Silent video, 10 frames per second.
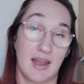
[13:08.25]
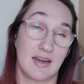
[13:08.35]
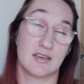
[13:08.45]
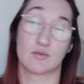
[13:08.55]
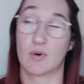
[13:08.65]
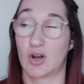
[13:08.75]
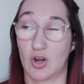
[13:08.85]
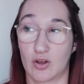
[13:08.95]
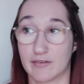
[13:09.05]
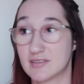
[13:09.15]
and he's won a
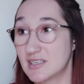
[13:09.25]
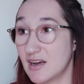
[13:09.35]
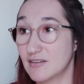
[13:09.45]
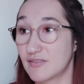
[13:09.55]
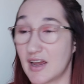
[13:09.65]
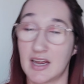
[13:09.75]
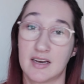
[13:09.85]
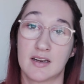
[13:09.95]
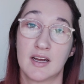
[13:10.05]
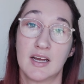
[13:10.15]
lot of stuff, and